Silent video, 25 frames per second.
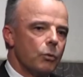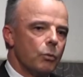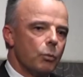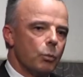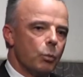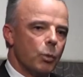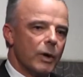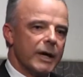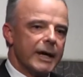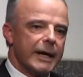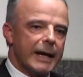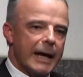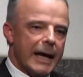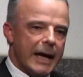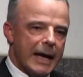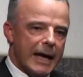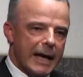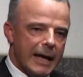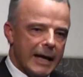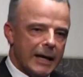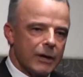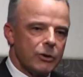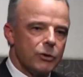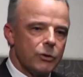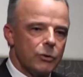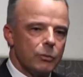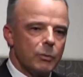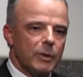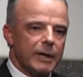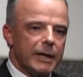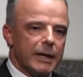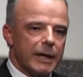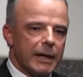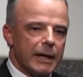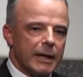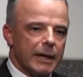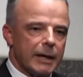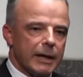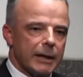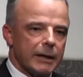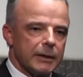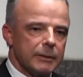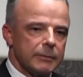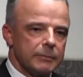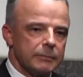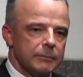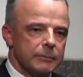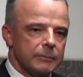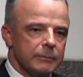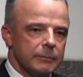We are who we are,
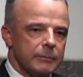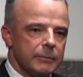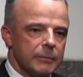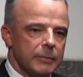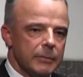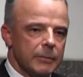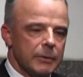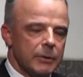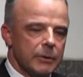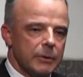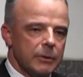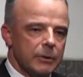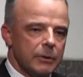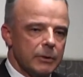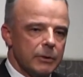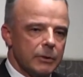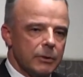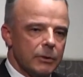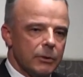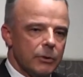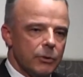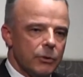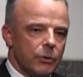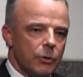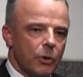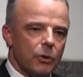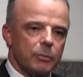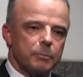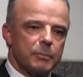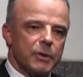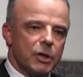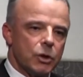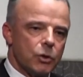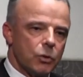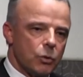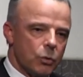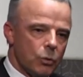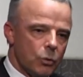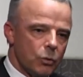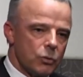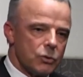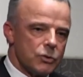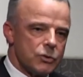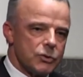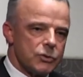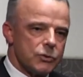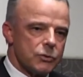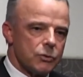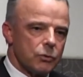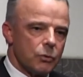not because